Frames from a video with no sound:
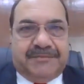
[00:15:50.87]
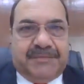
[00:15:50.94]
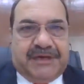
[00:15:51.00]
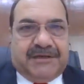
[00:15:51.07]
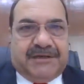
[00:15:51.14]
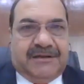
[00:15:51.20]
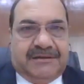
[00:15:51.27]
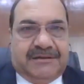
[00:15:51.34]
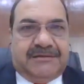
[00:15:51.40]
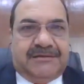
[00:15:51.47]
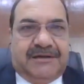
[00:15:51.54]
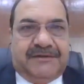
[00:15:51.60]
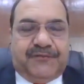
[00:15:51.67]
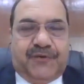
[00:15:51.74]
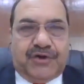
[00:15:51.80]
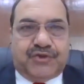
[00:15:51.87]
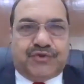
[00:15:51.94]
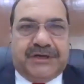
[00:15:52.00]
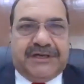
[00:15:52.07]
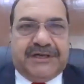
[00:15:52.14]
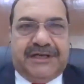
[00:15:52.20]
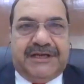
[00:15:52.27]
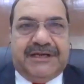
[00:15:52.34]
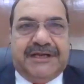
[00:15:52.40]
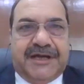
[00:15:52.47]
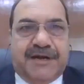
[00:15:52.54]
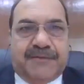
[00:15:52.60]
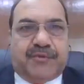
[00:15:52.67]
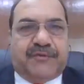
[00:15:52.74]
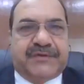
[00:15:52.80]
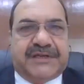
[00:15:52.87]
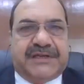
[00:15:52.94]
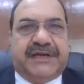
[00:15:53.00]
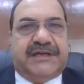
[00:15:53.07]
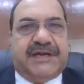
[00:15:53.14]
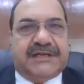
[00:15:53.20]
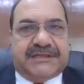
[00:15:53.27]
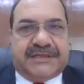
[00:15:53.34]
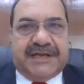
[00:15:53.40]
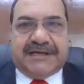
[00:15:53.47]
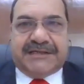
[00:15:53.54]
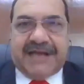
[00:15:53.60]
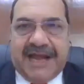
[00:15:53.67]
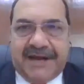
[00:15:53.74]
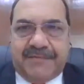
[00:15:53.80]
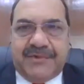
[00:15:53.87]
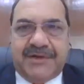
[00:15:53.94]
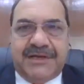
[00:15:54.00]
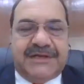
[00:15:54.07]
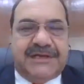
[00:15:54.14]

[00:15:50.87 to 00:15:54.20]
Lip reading: But unfortunately, in legal profession, it does take time.